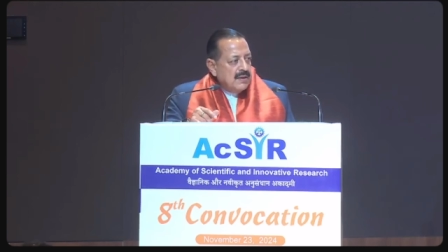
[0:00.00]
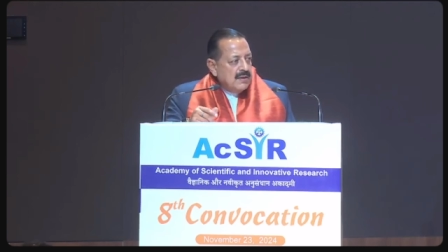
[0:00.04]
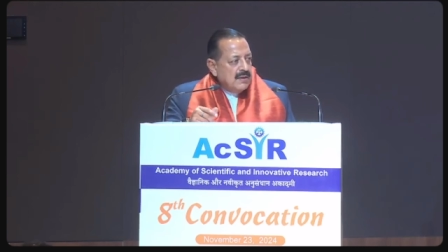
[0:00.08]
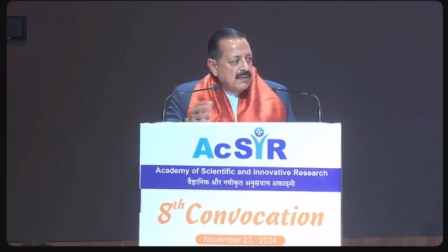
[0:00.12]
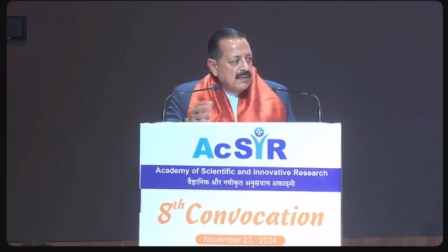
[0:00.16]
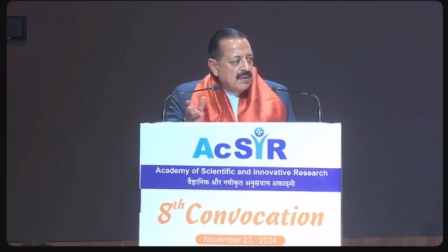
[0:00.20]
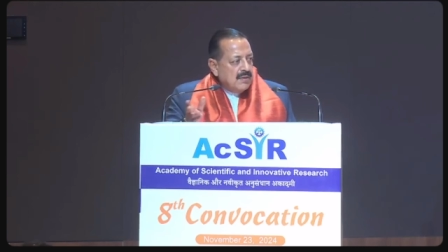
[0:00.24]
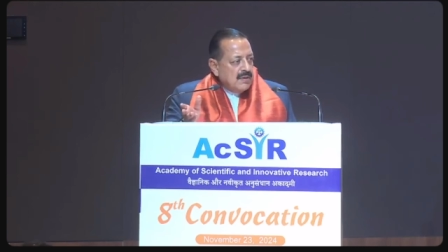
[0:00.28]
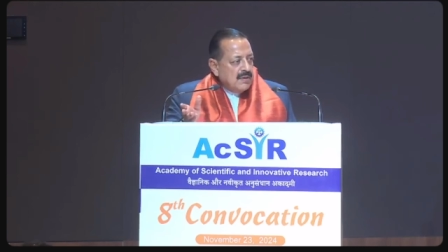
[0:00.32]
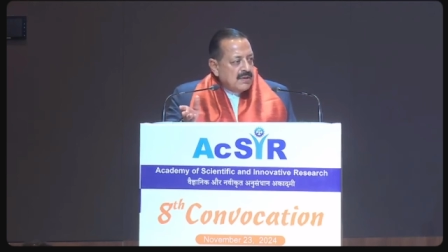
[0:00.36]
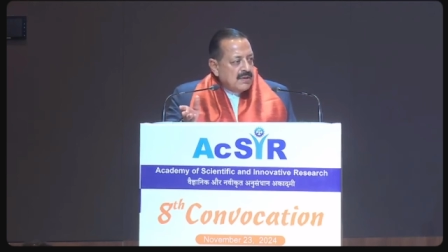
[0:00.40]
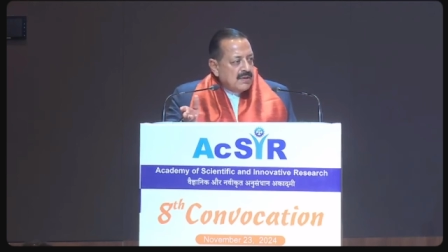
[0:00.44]

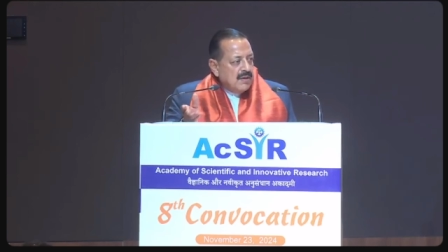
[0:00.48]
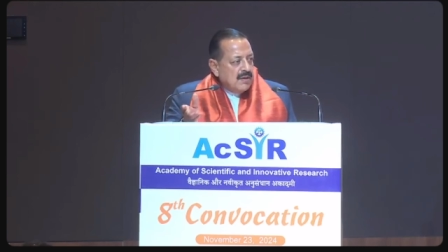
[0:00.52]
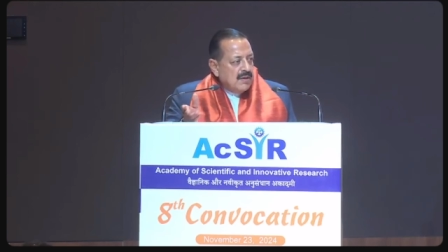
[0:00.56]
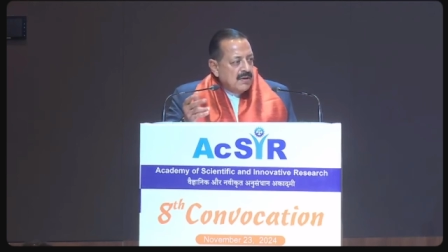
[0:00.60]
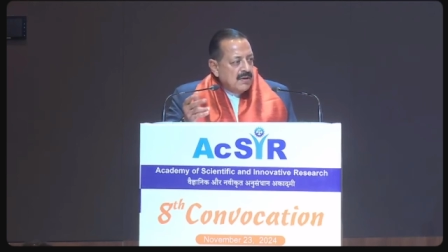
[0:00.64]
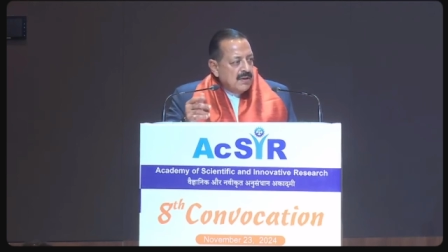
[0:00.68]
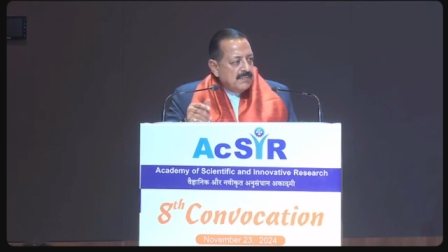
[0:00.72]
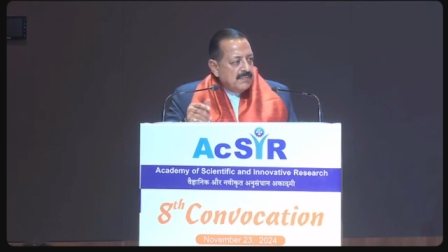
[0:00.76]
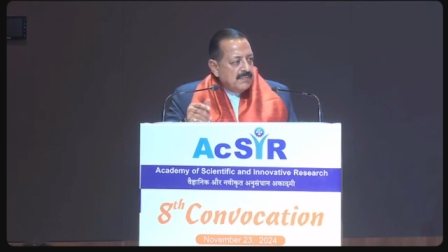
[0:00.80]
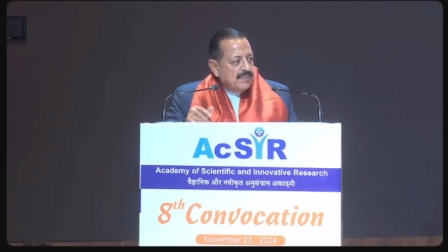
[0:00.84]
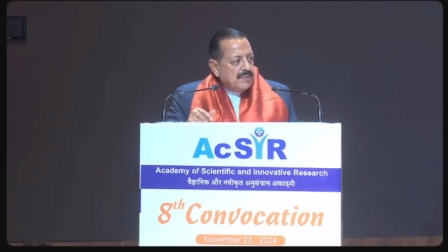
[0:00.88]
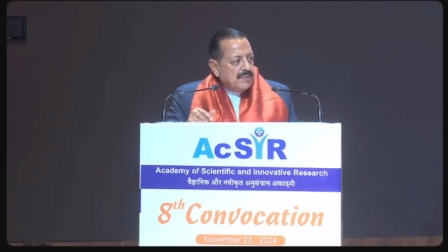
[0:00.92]
Now it's
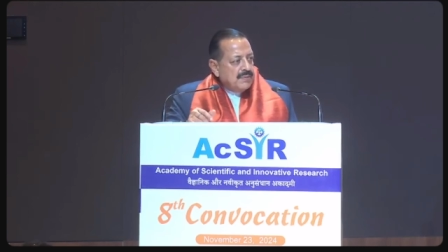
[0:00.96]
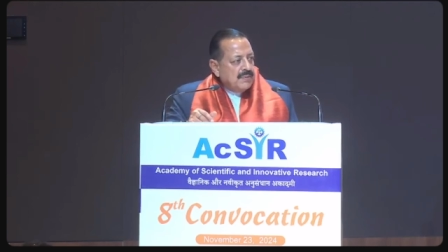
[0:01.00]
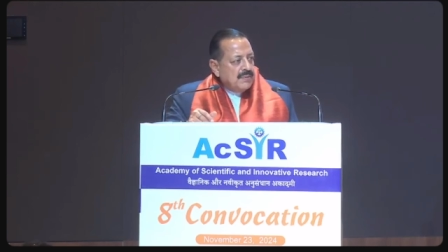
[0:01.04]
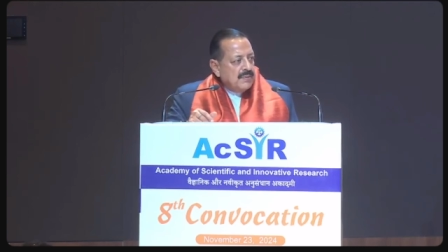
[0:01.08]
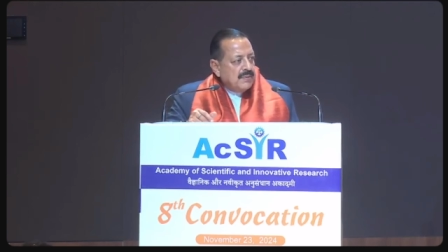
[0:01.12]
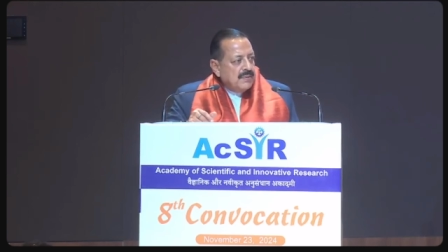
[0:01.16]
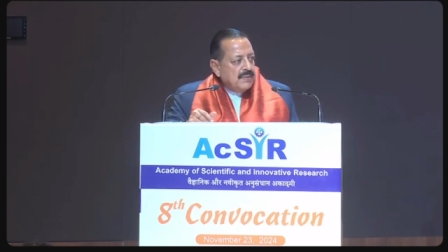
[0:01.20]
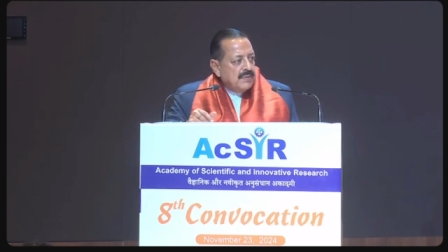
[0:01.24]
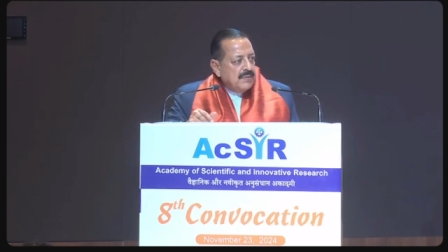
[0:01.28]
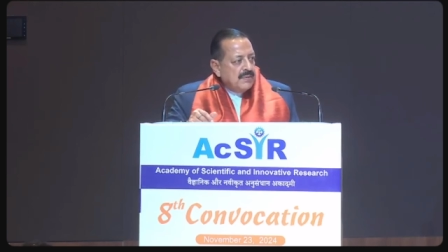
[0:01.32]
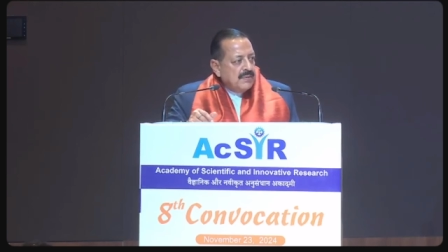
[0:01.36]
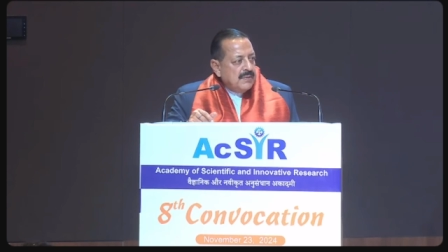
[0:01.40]
gone up
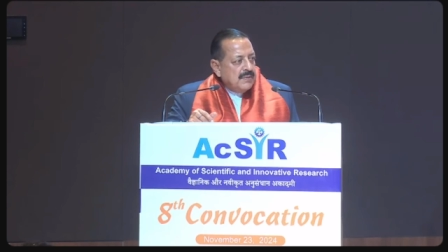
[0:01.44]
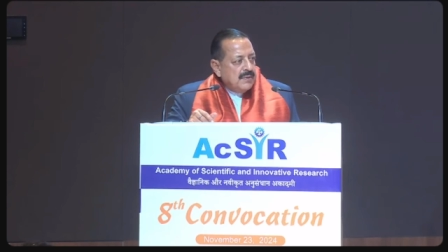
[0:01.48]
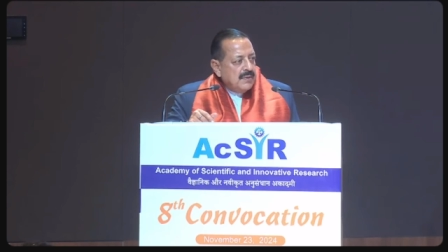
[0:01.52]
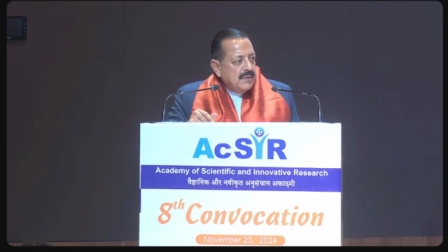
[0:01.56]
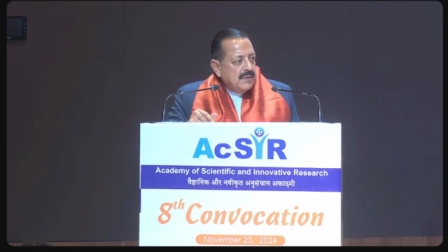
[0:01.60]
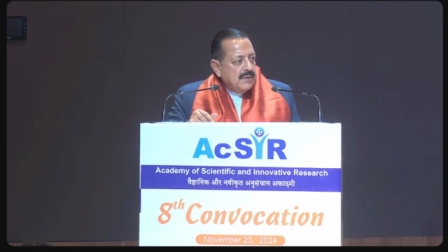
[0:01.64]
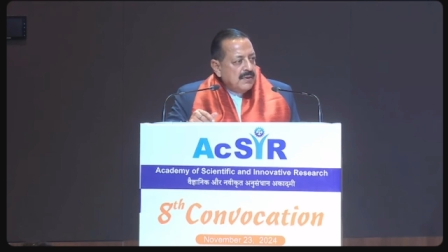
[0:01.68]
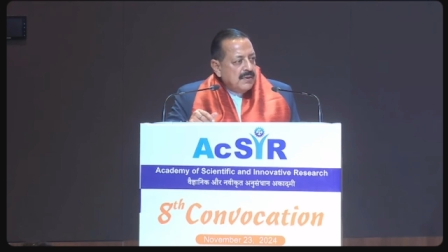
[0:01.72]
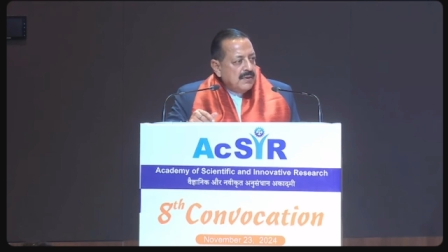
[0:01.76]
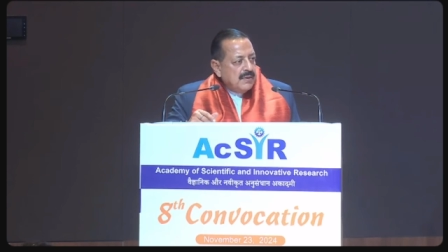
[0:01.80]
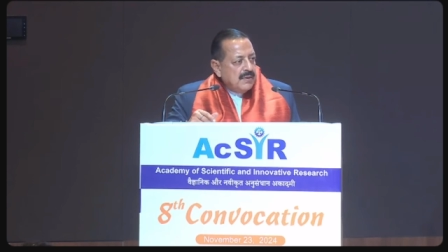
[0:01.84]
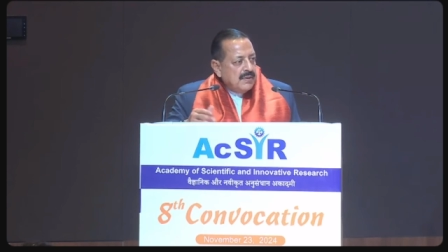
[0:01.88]

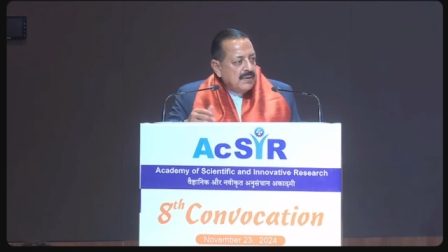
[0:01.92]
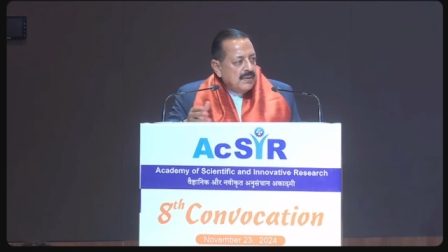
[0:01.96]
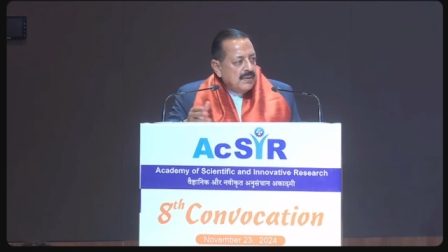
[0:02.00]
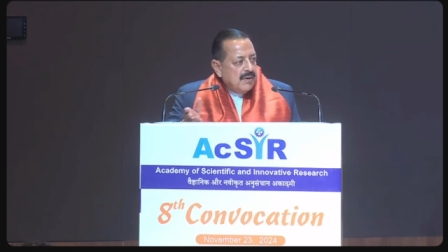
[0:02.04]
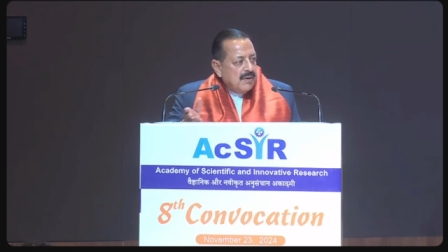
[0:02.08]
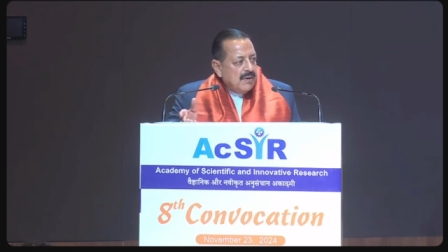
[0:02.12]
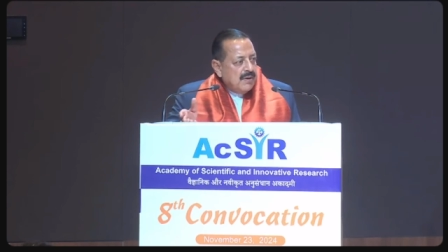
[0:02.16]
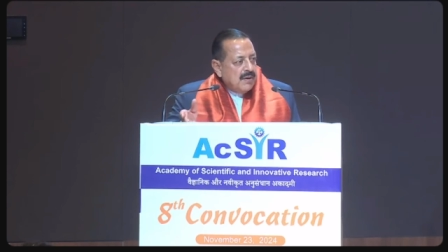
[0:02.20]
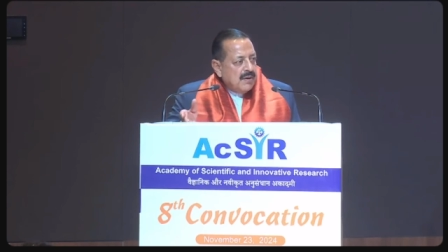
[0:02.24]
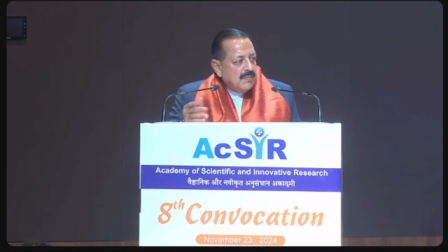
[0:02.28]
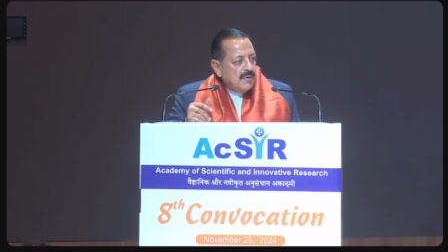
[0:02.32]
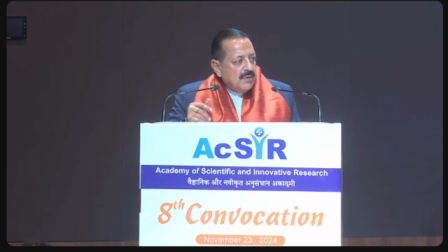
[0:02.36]

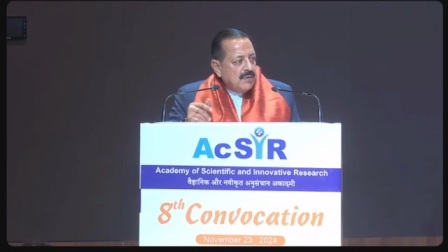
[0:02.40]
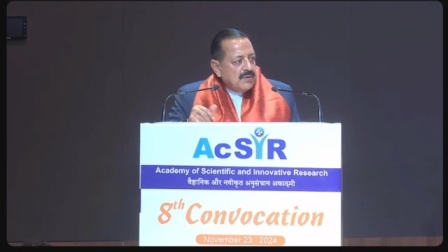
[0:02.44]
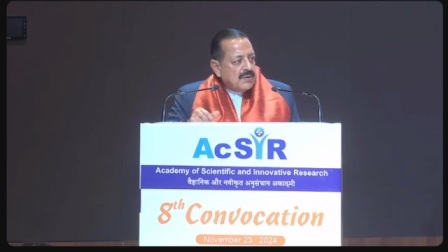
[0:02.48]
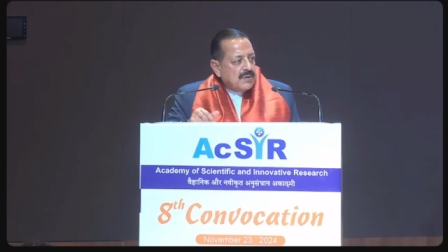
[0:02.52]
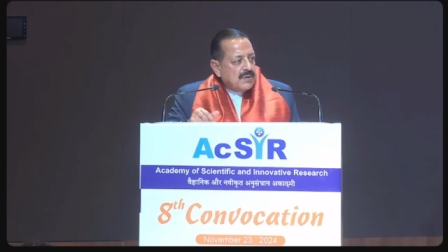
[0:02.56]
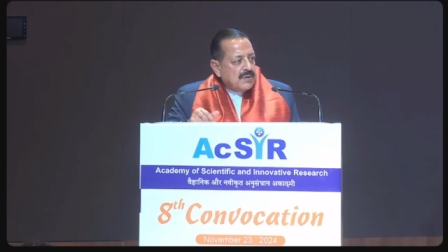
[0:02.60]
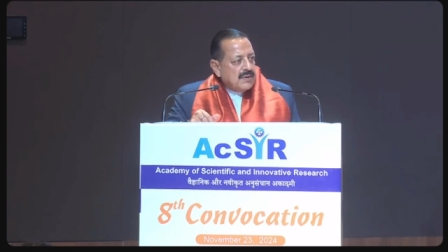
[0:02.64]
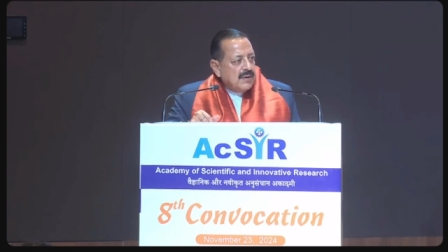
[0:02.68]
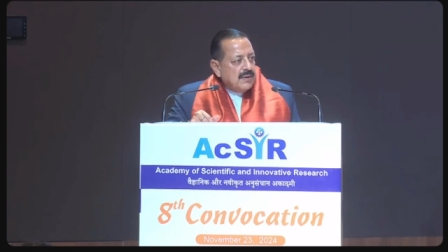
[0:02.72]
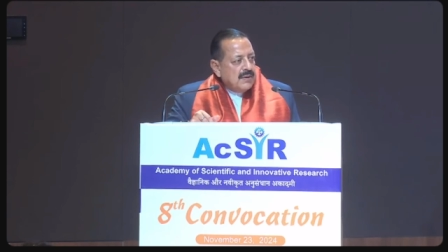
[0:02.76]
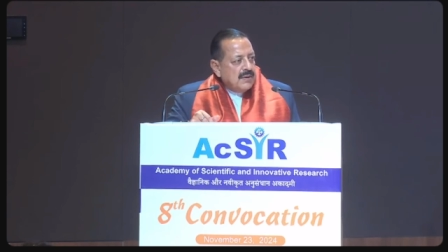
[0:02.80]
almost